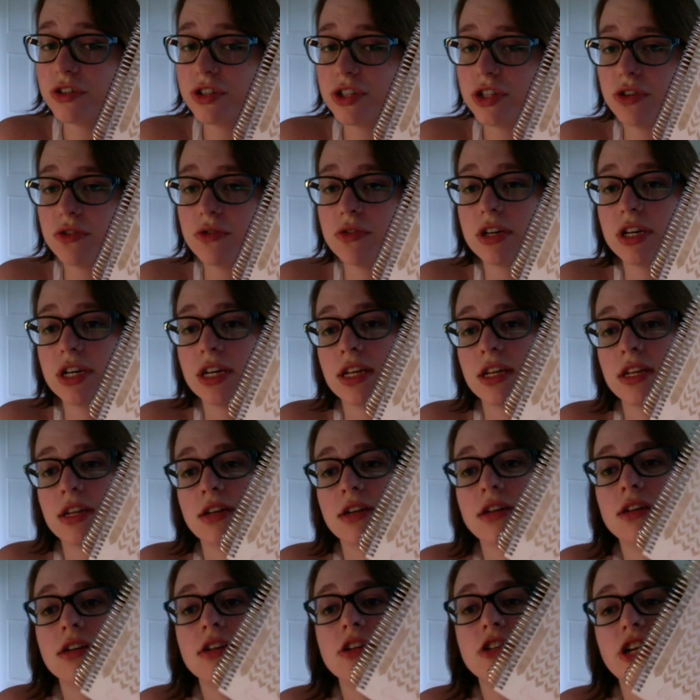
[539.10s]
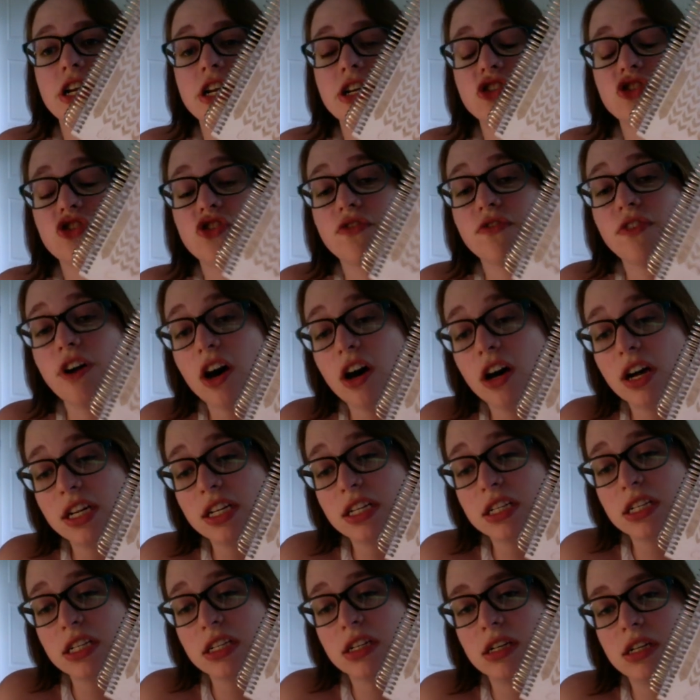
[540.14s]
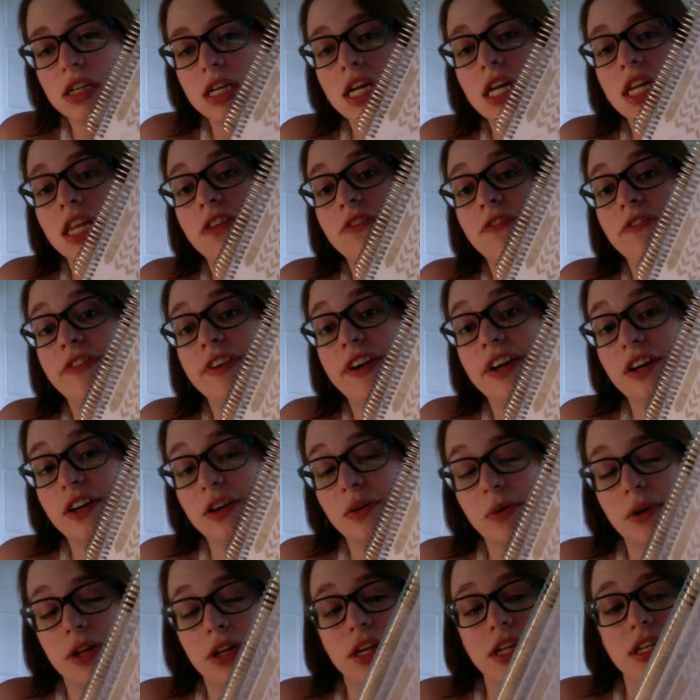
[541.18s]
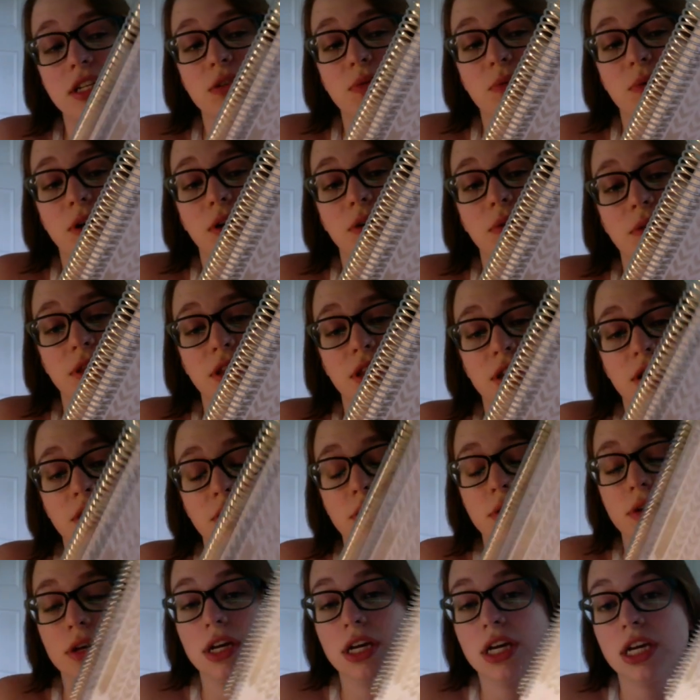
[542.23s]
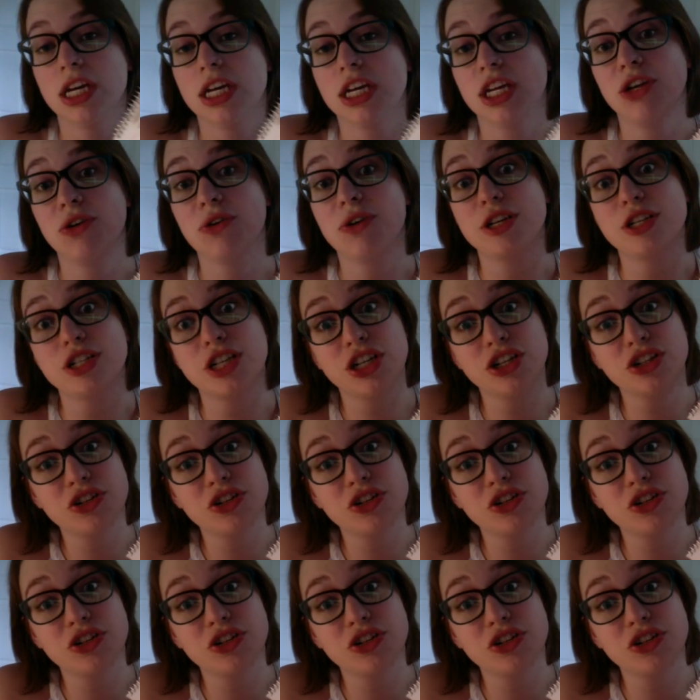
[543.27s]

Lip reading: You can change the font. Very willing to work with you. You can change your